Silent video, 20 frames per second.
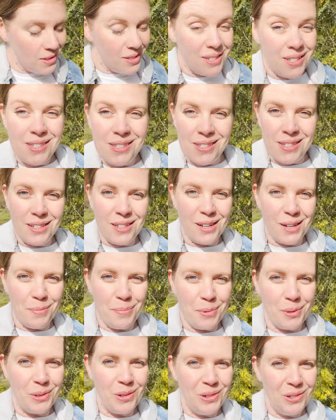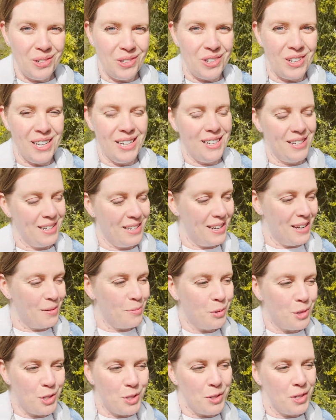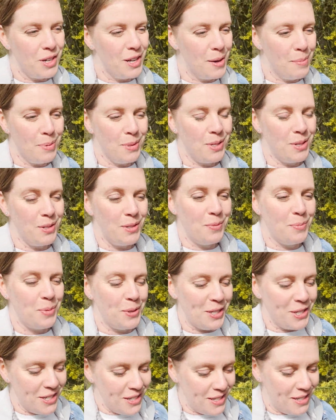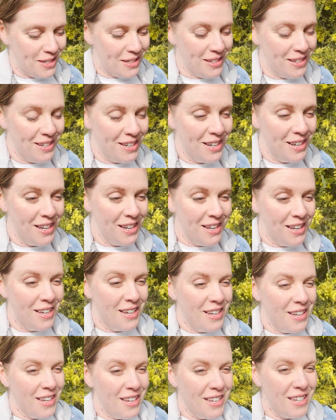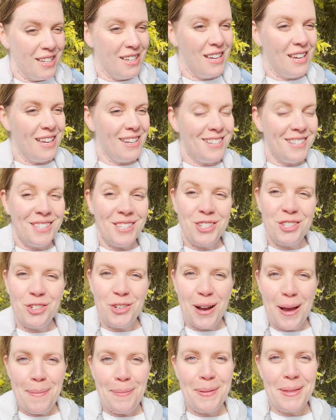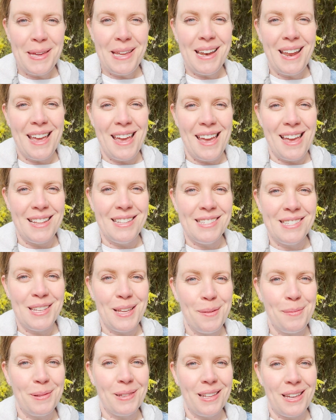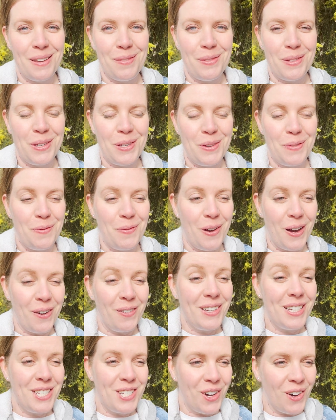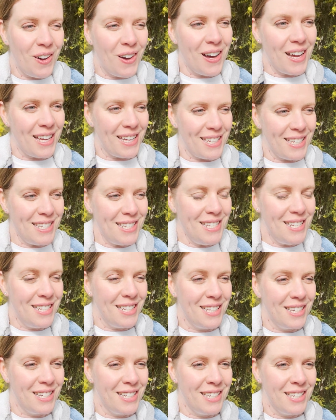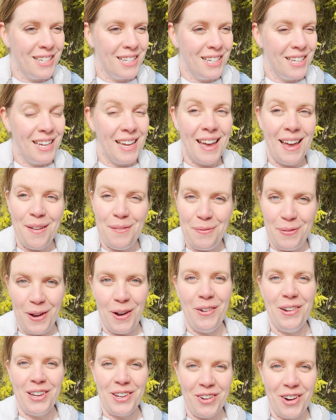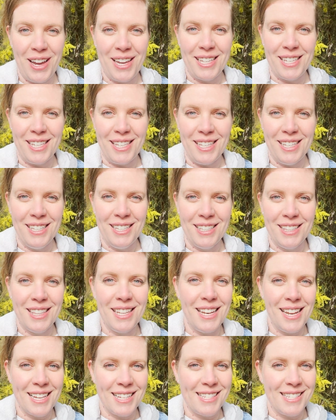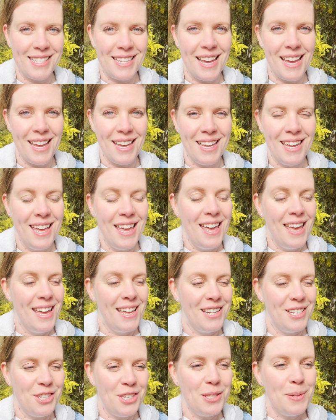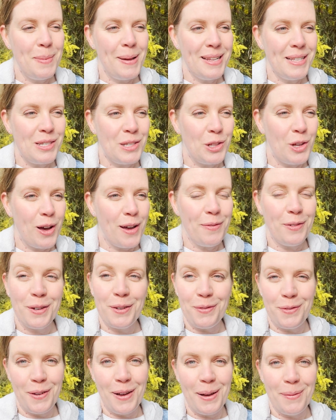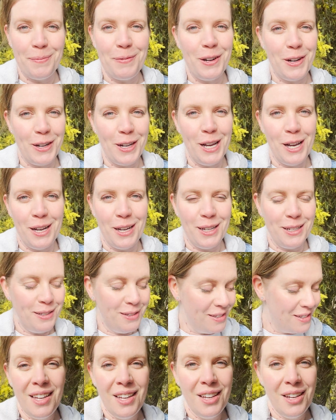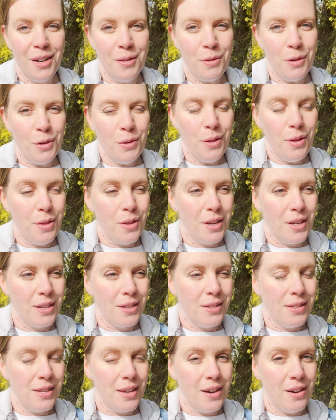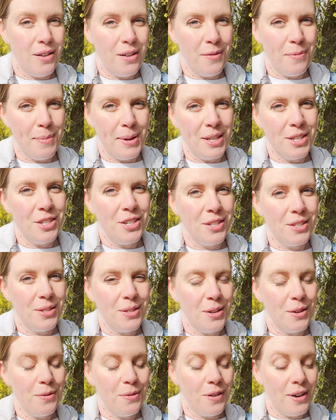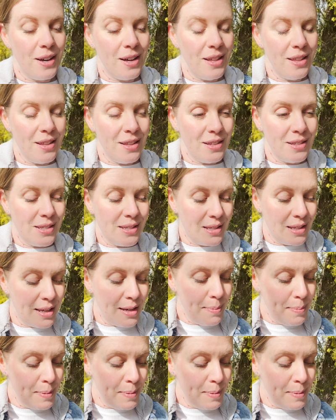is sit up all night and watch episodes of Bridgerton. And it's a trap that ends up leaving you very tired and very cranky the next day. And it just makes life on a farm very hard. Of all the things that I've mentioned so far, sleep